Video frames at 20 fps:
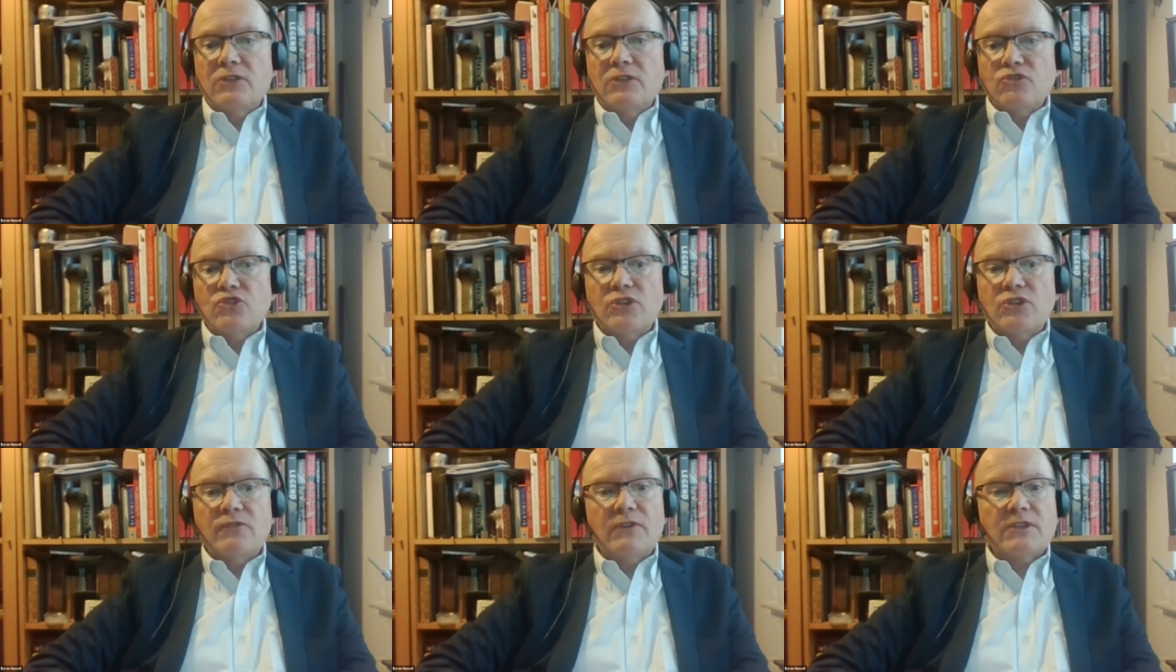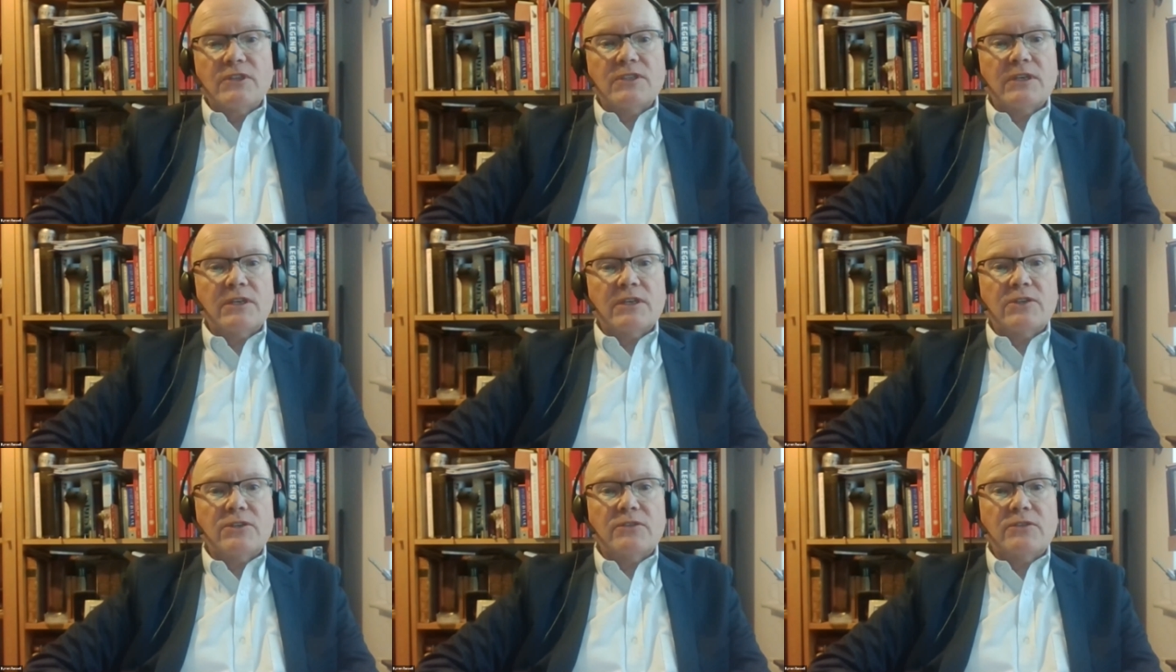Chief
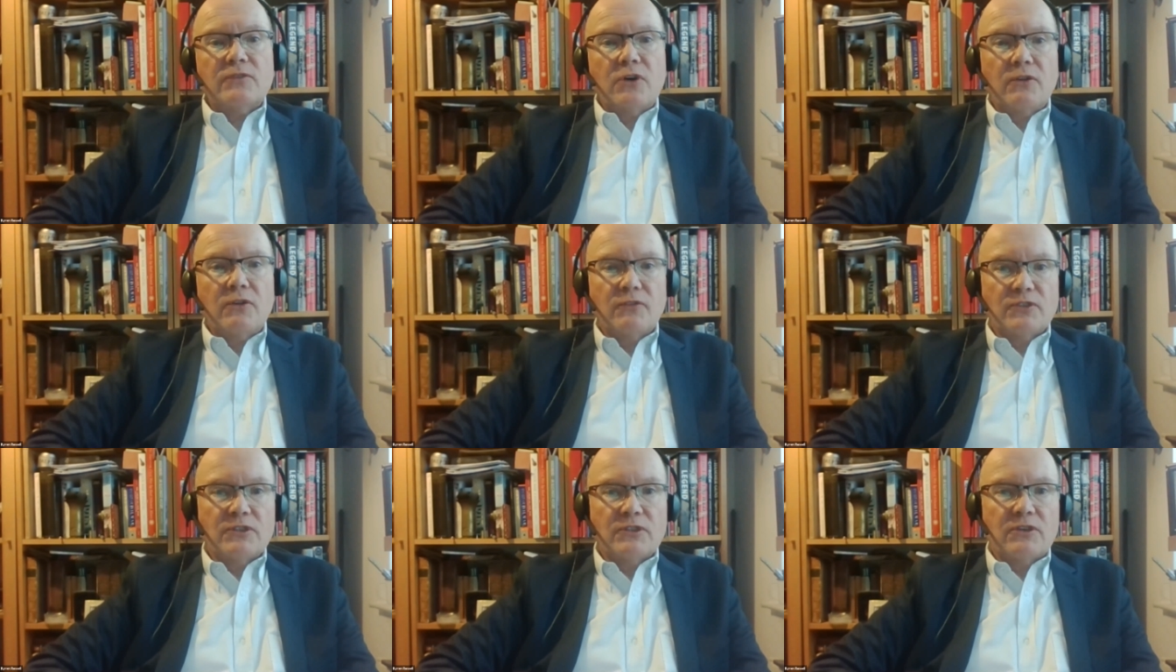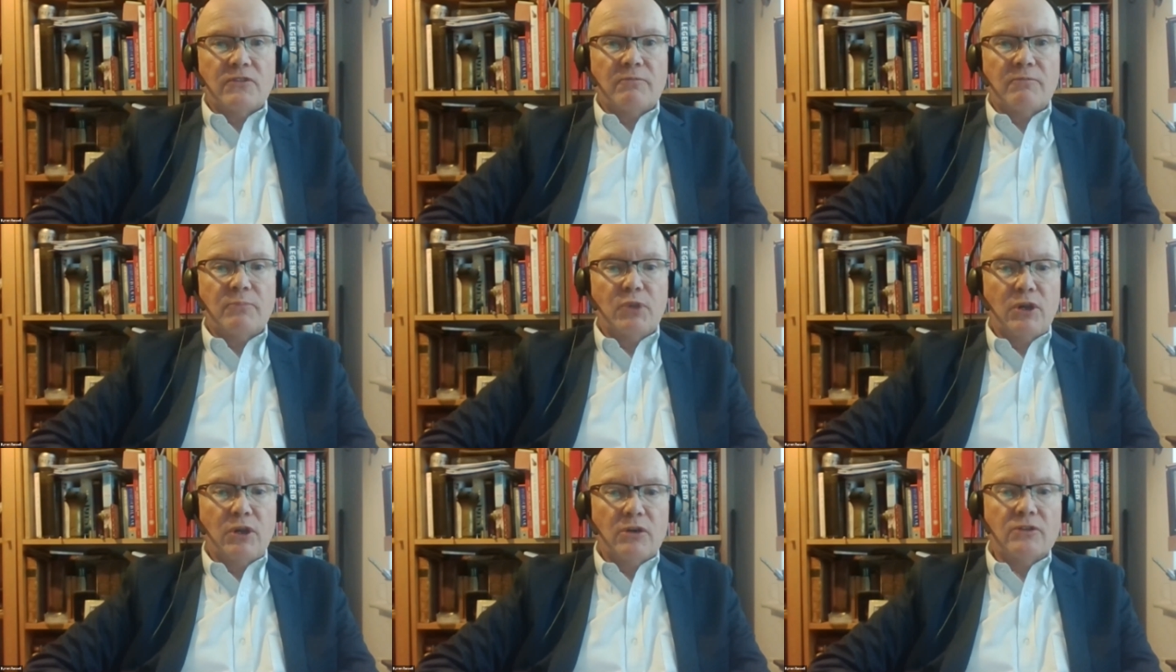Executive Officer
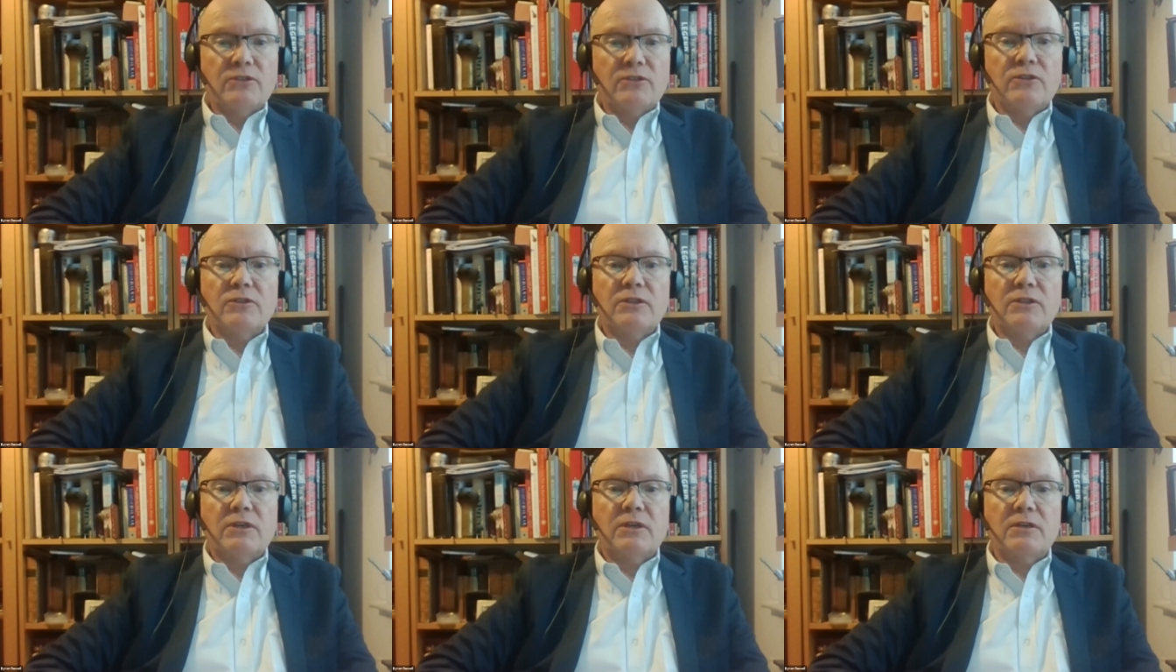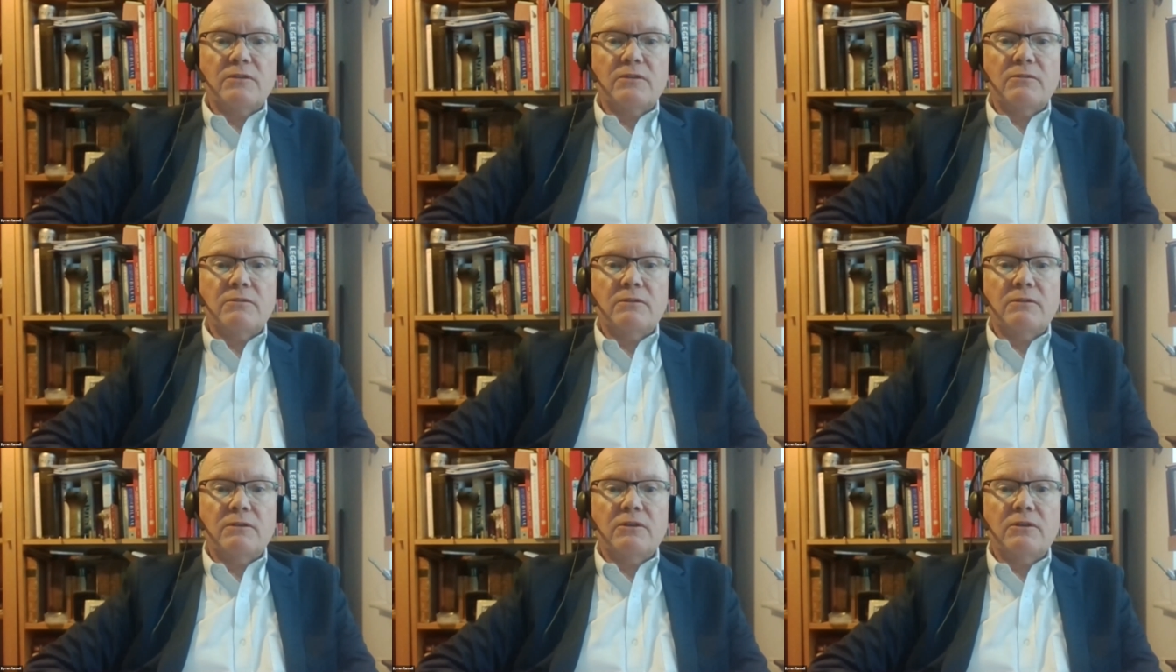of
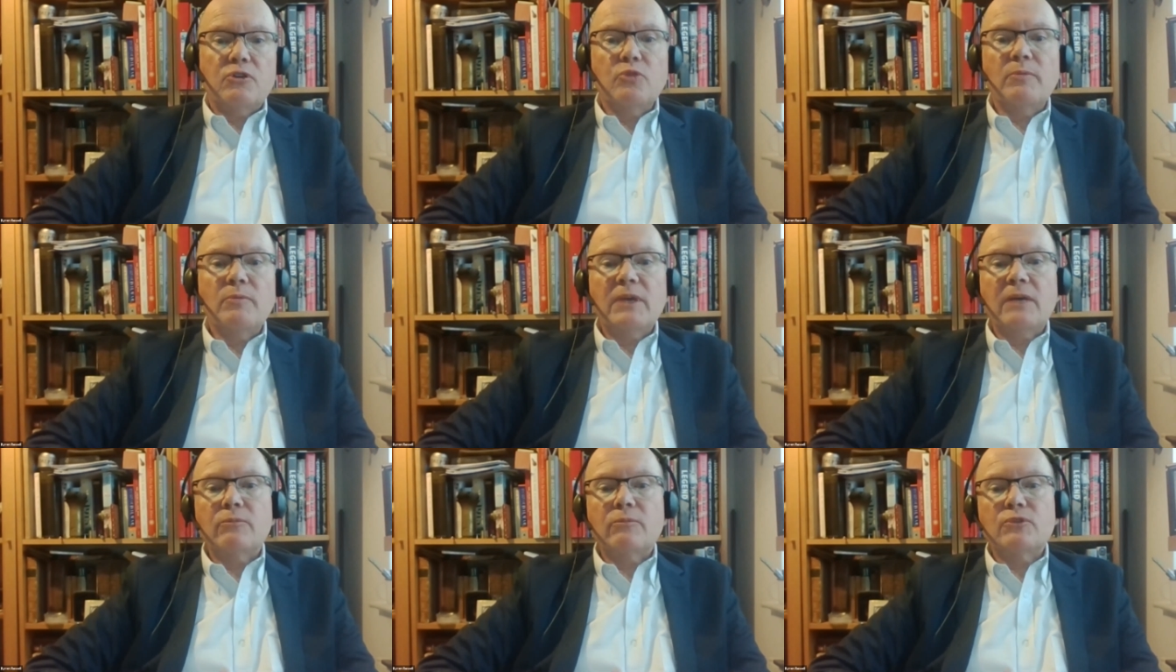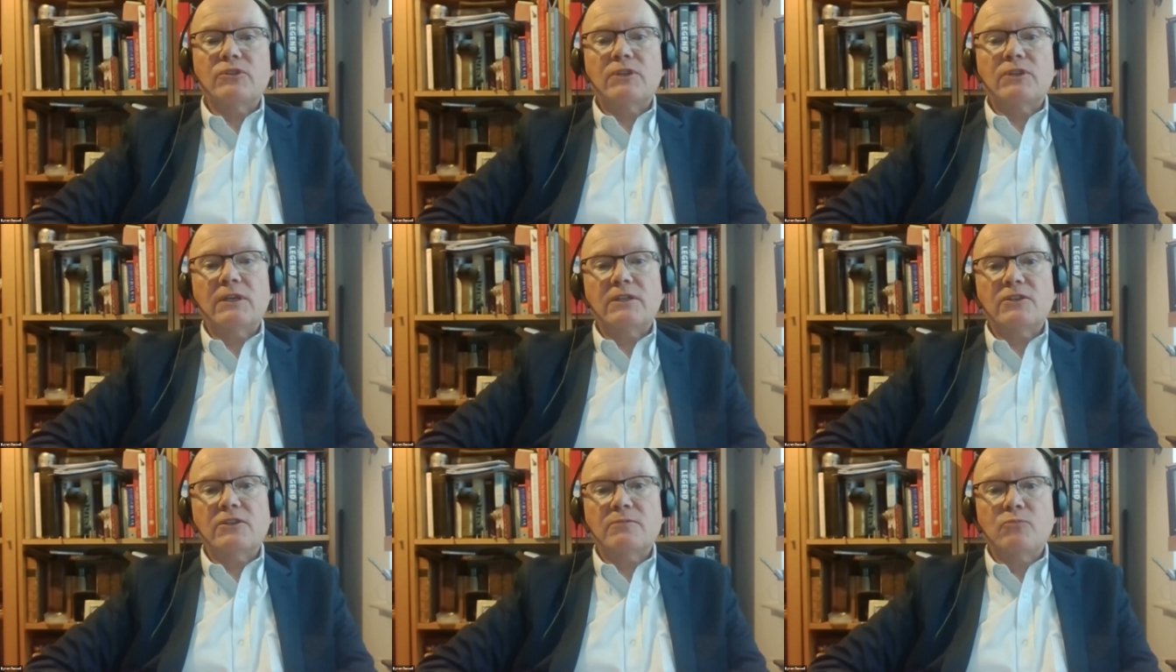Block.co, who'll be able to
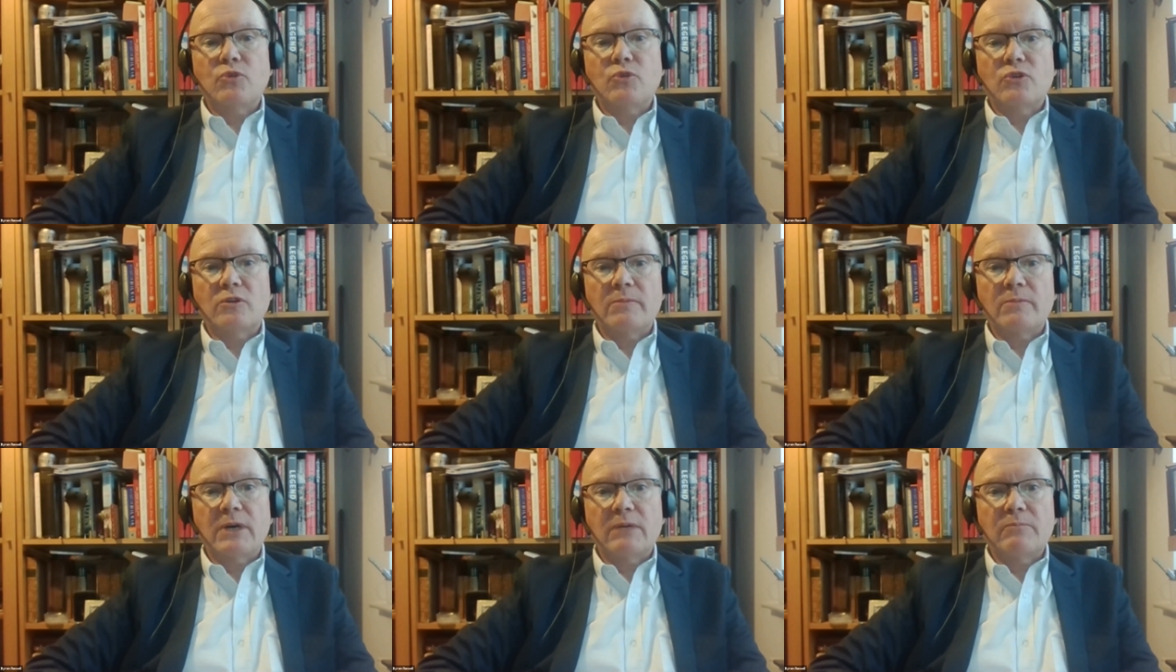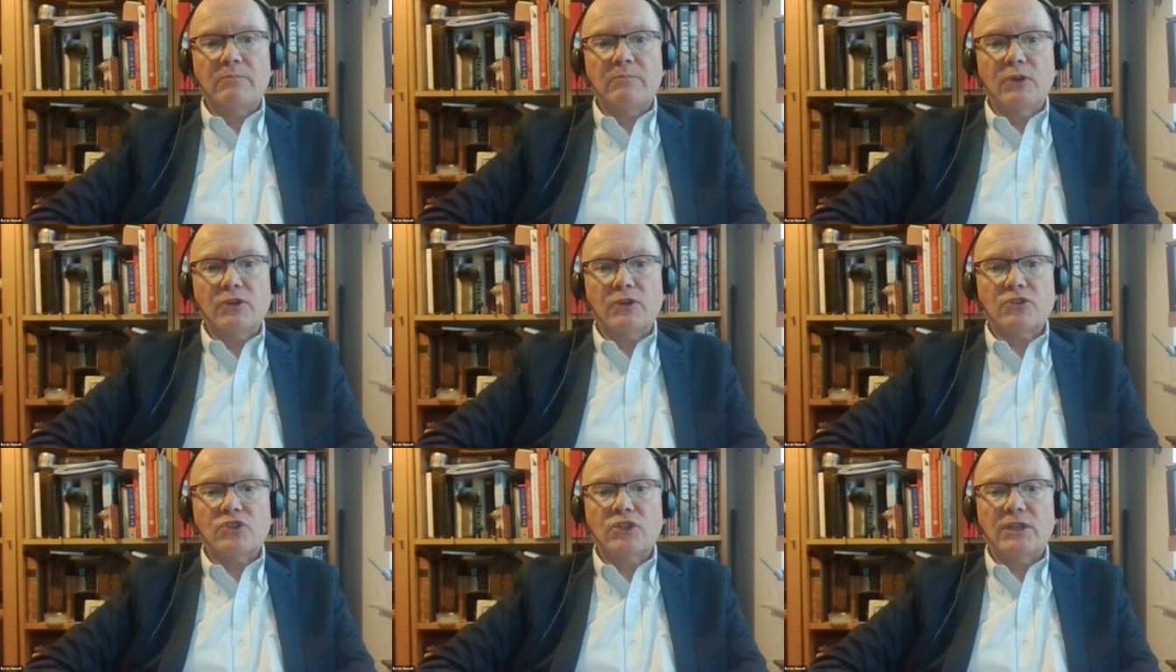tell us more about
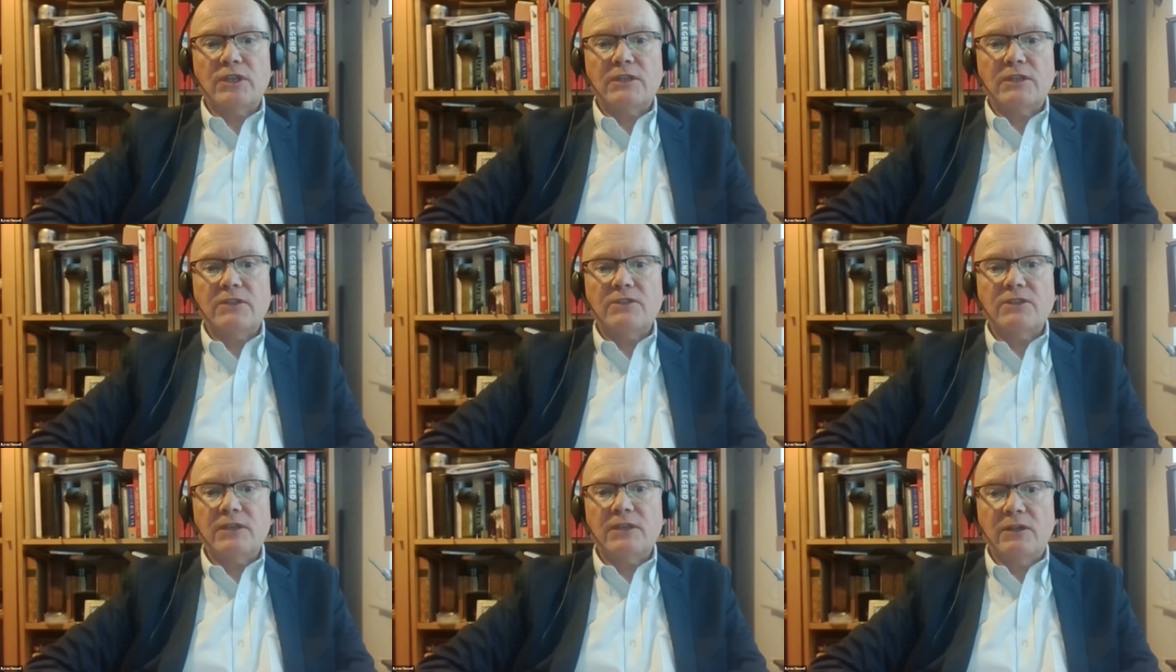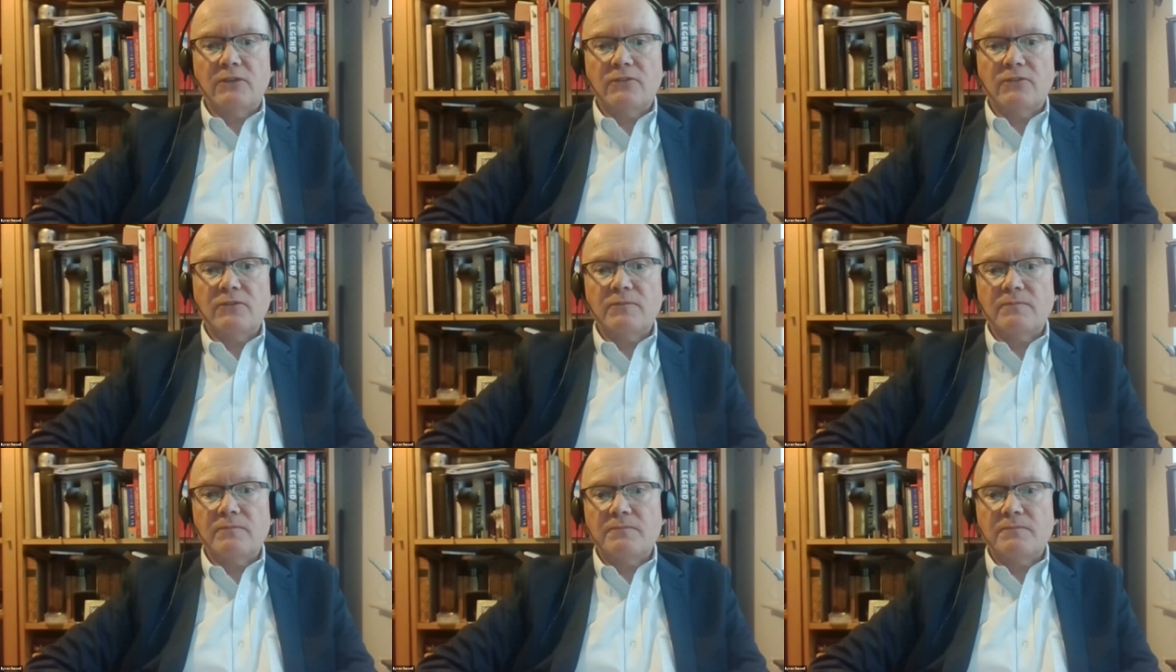blockchain itself.